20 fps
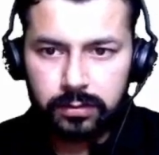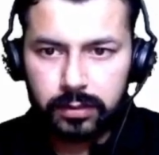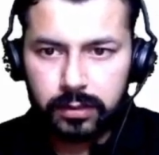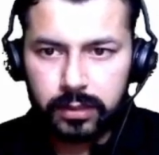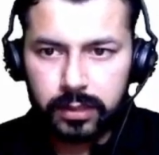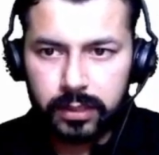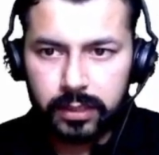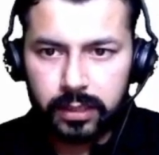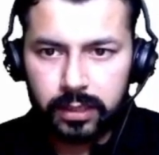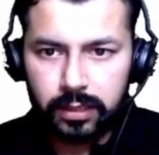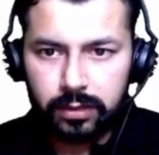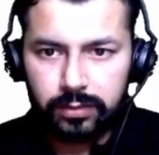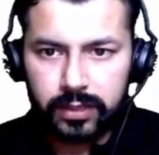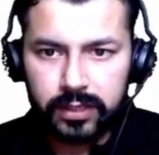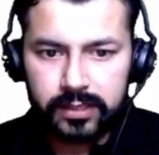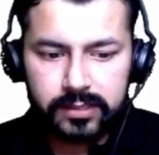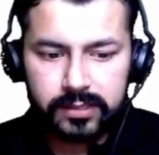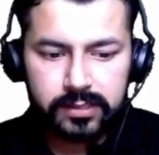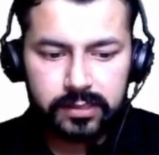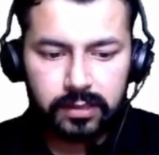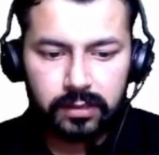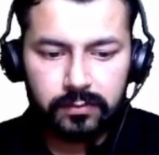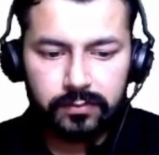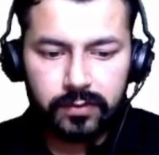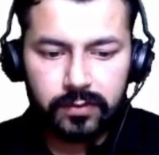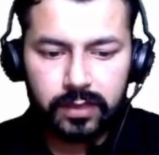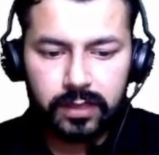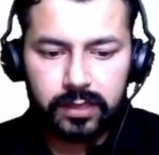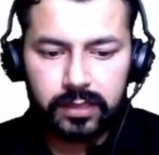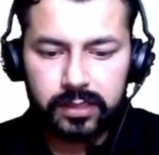and now let's
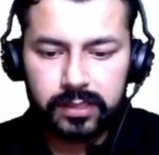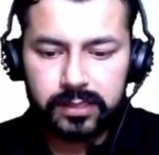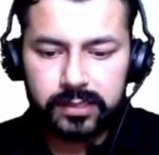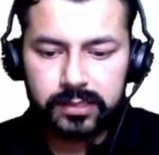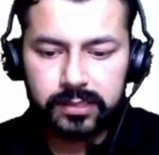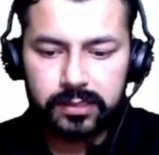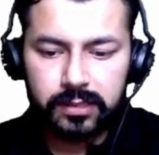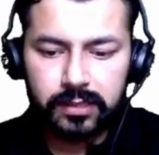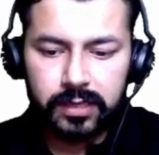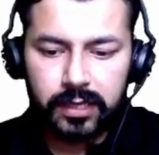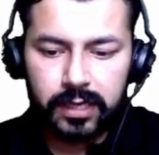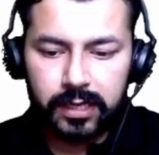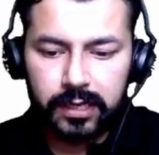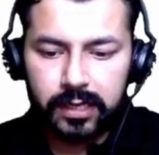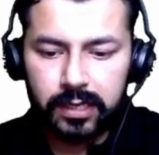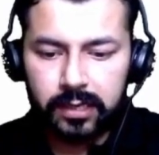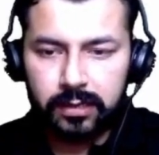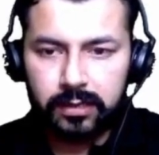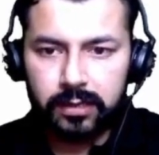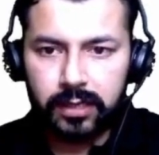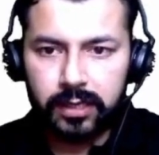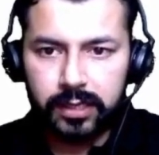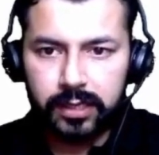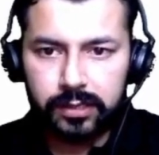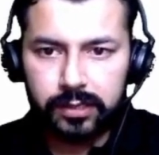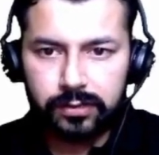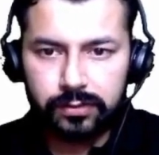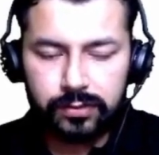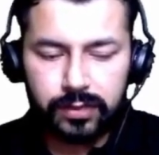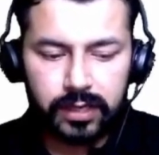convert this data
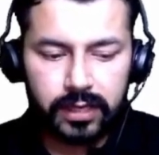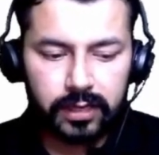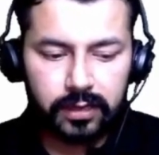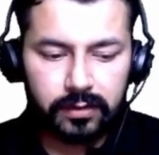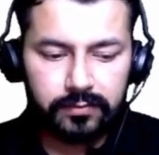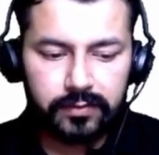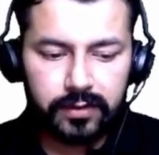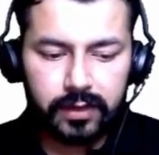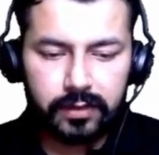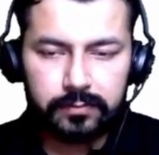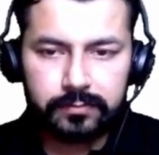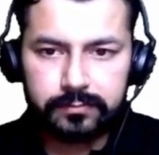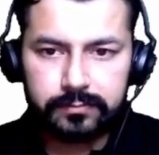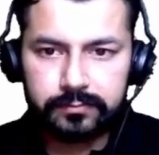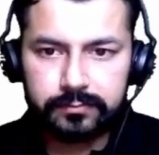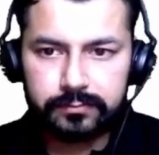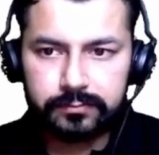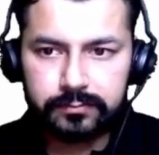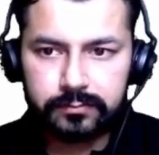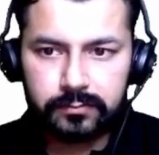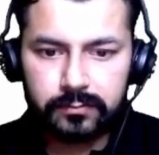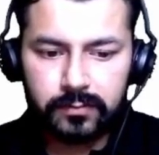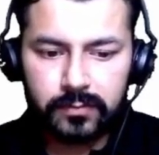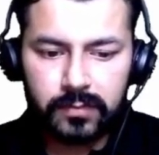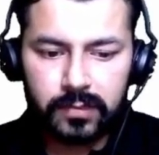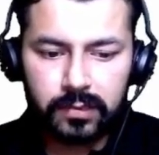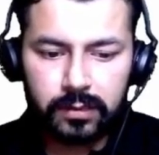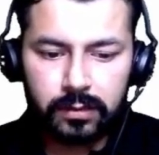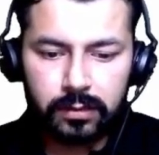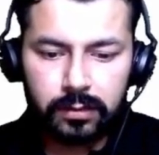into data frame.
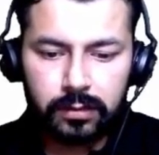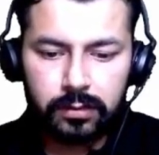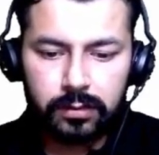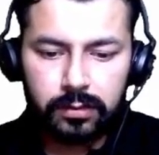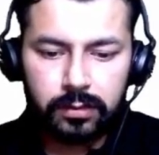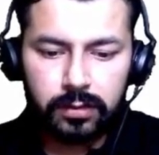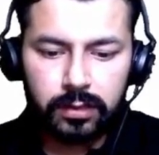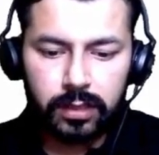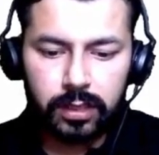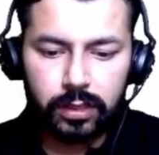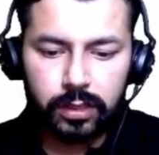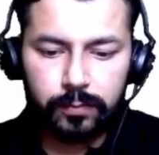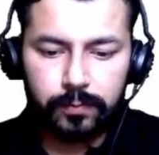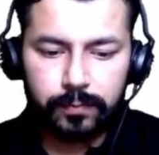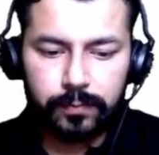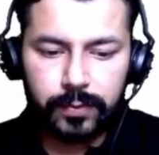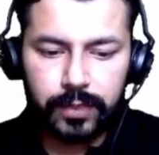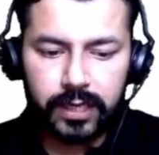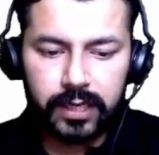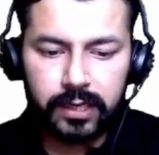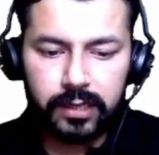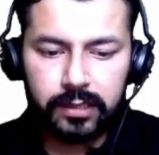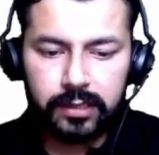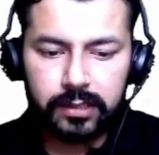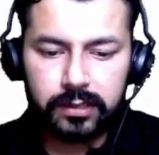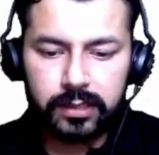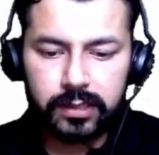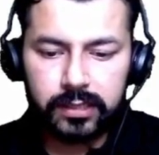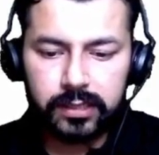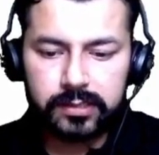Now print
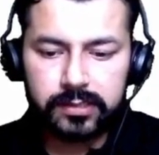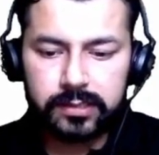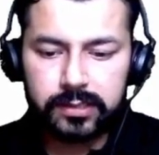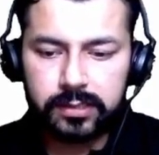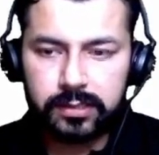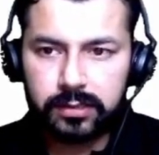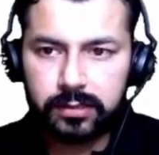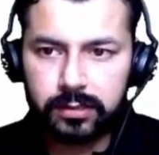this